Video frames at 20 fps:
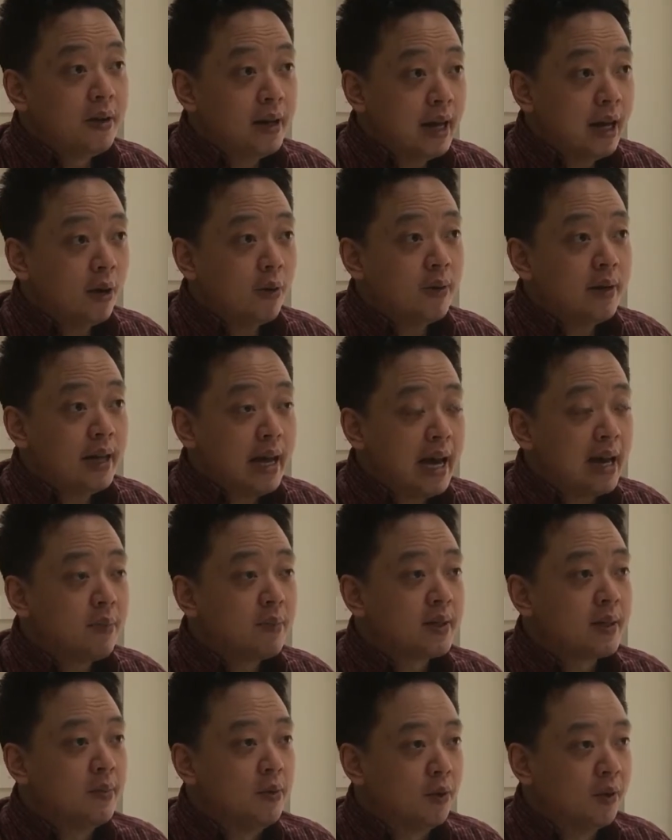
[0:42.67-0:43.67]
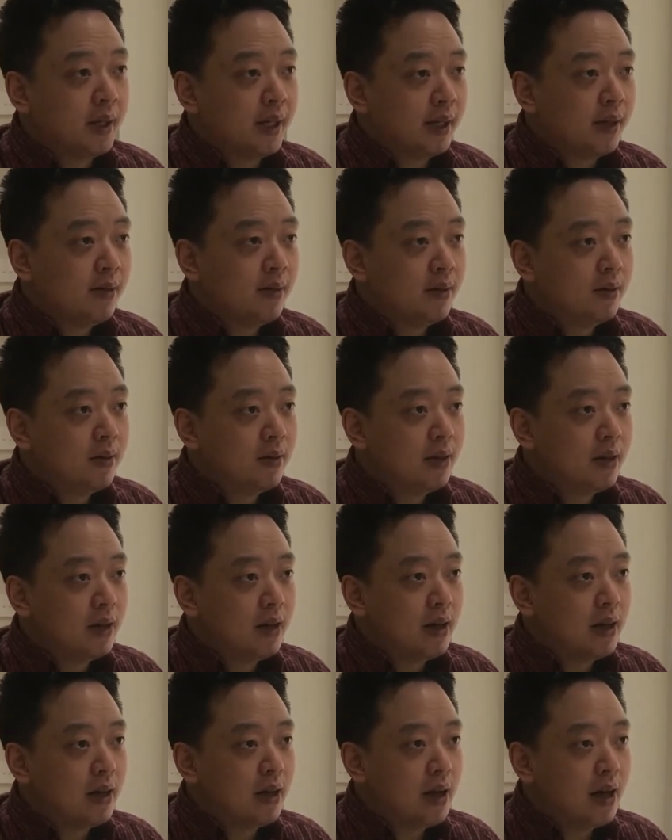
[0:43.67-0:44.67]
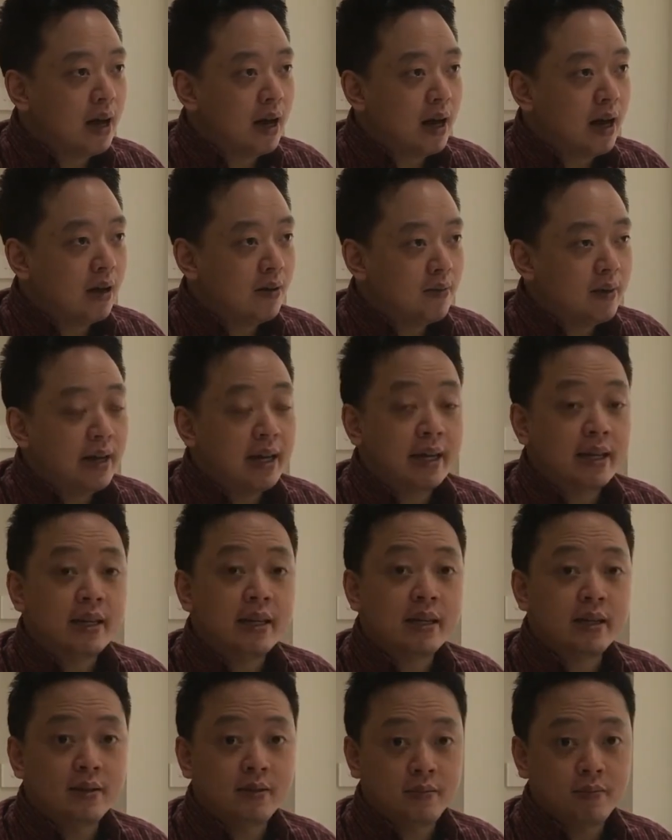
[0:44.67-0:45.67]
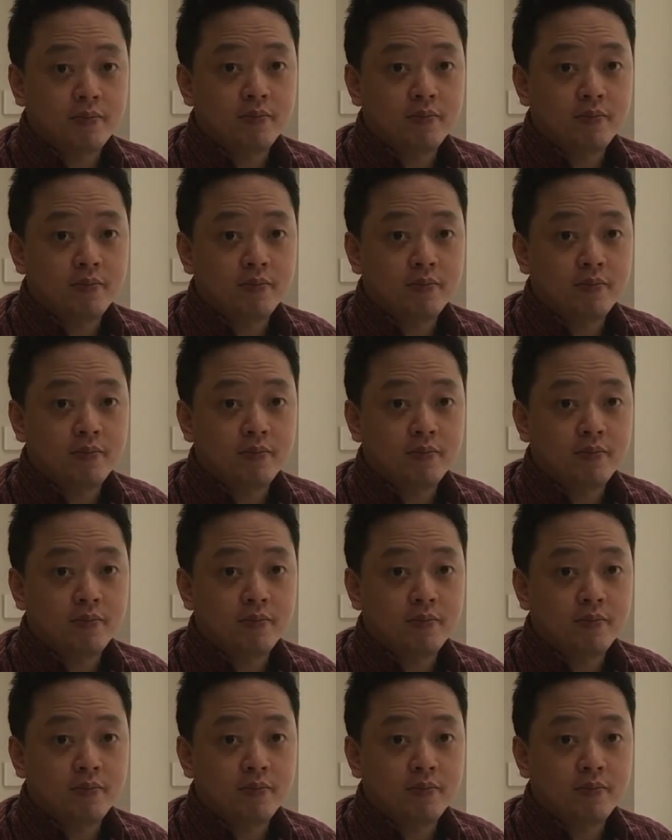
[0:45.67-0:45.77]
Now in Adam's community, in the